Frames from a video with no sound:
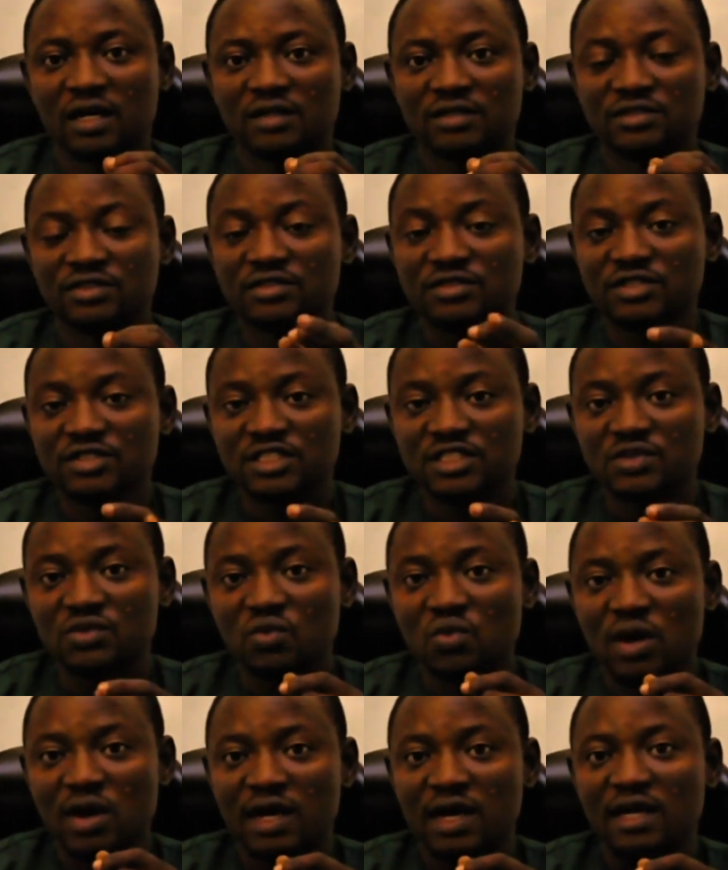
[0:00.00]
the reason
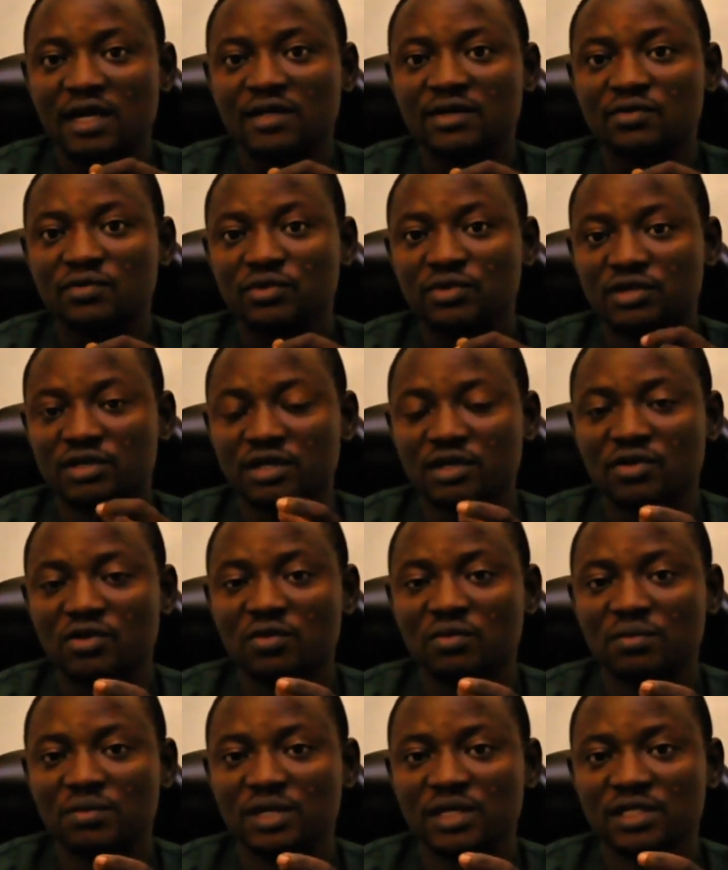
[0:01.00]
why we
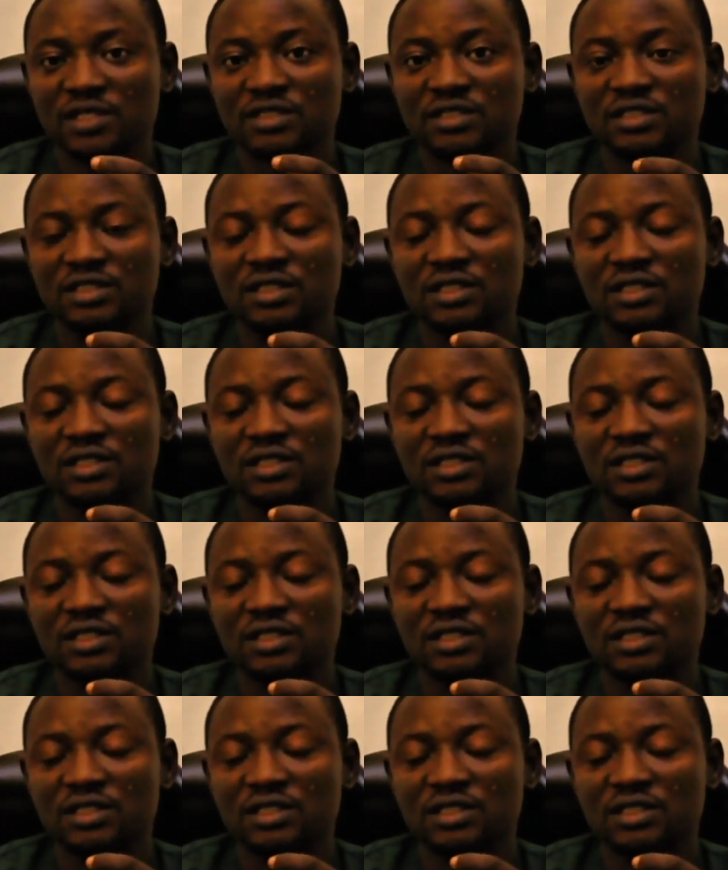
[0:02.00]
recommend